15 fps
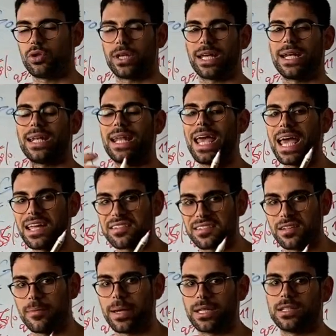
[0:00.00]
can
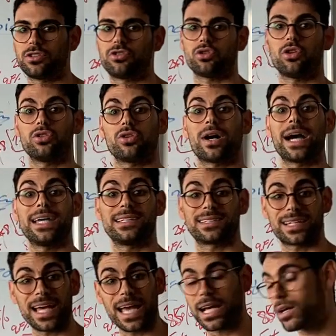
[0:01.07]
estimate that you're on the right
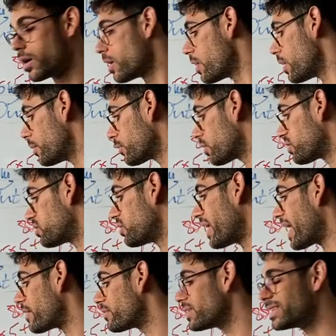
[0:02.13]
track because you
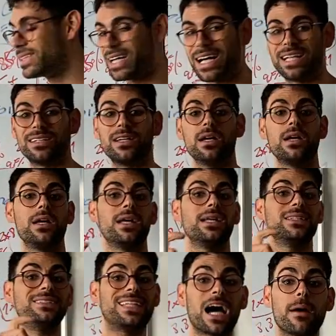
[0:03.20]
haven't done
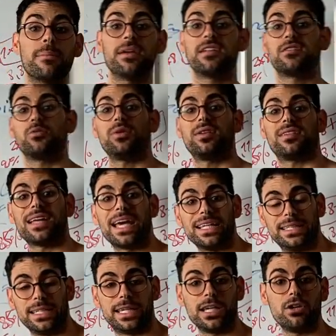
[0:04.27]
doubles with
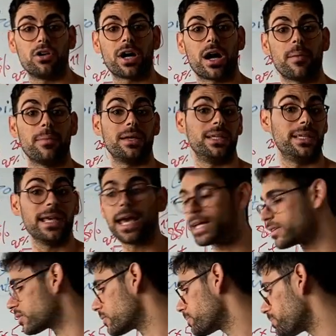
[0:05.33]
80 kilogram
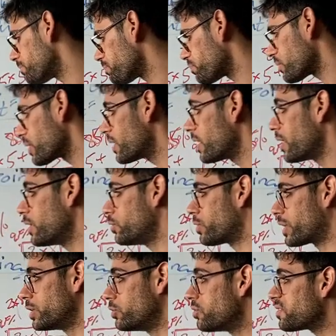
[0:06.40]
yet. You
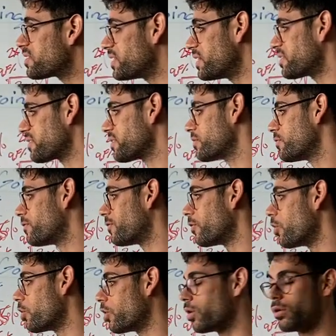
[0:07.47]
can use this
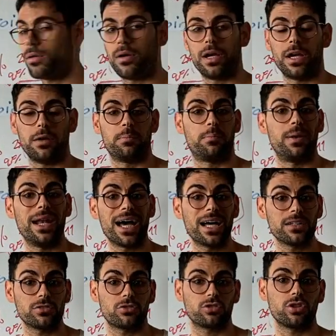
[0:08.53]
for a
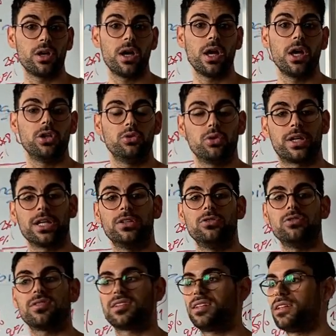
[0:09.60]
planche. You can
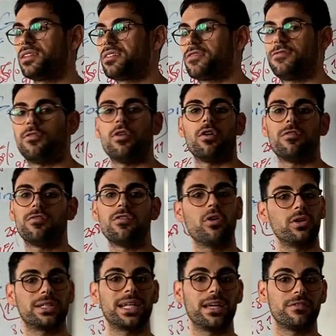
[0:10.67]
use this for
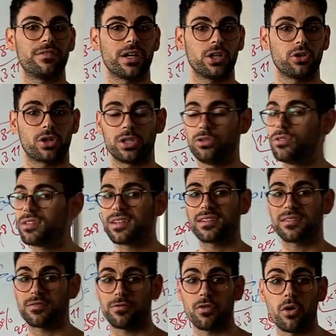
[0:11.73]
front lever. You can use this
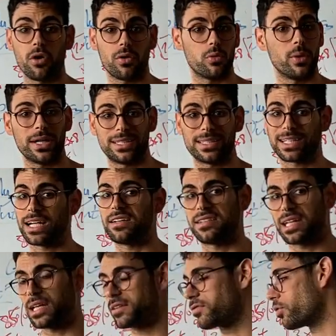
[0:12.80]
for weighted
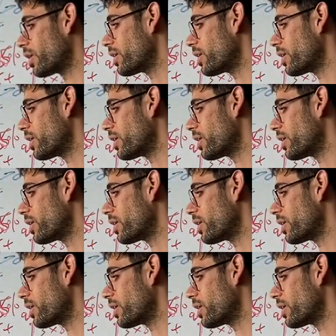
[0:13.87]
calisthenics, for